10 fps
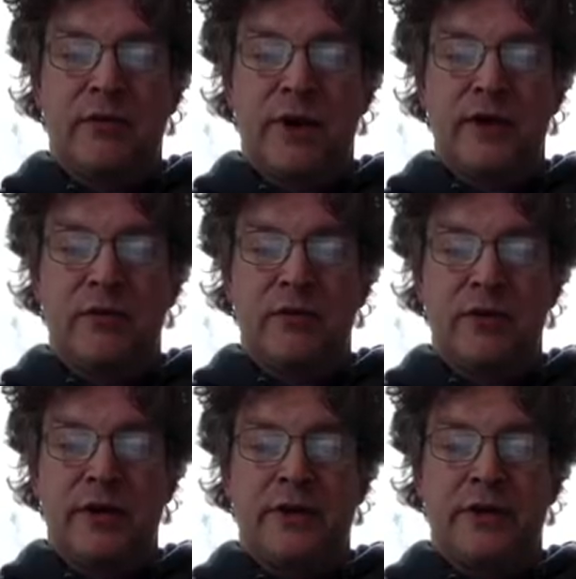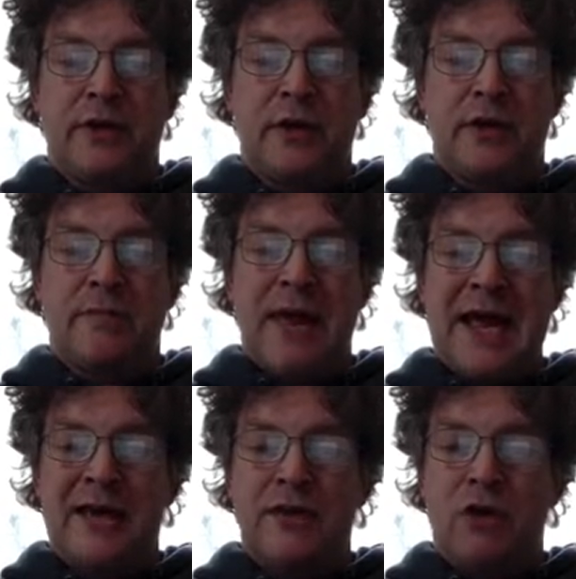ready with
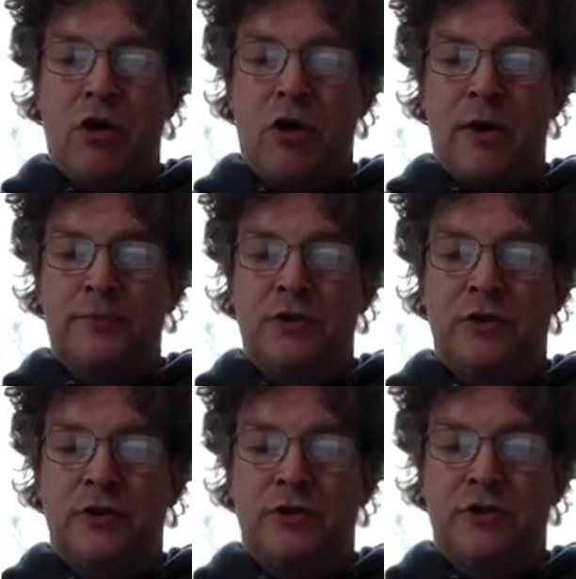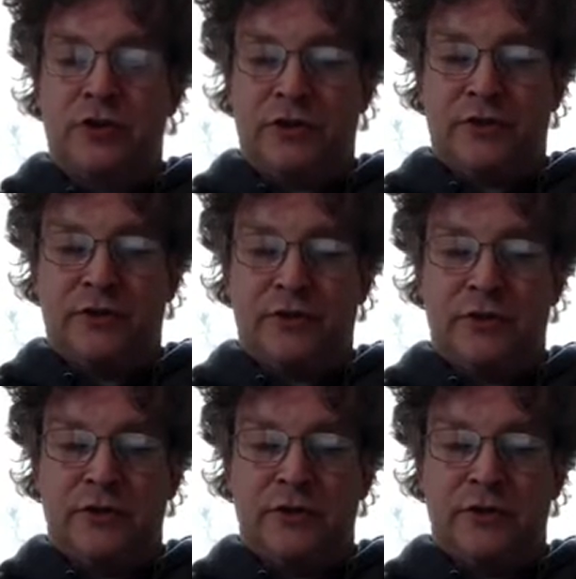Command Option Shift.